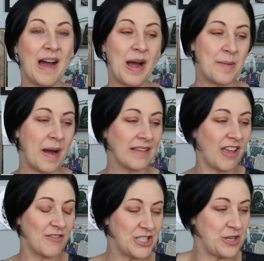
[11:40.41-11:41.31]
Um, I
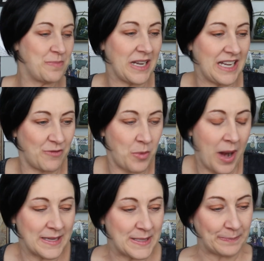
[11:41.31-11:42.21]
love to do big
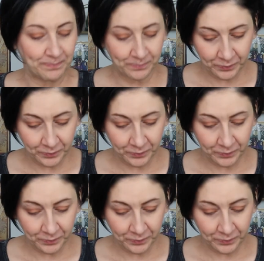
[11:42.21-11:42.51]
giveaways.